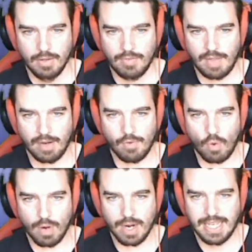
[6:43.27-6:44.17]
Flag of
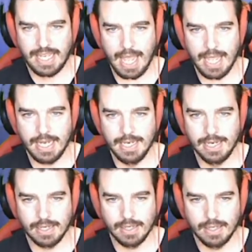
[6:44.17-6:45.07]
Hourne again.
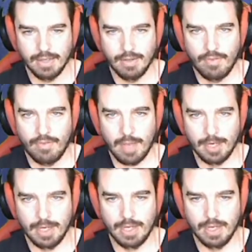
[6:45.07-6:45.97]

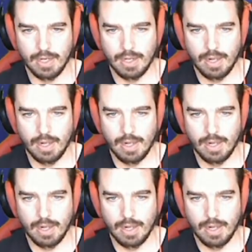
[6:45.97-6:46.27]
Phoebe.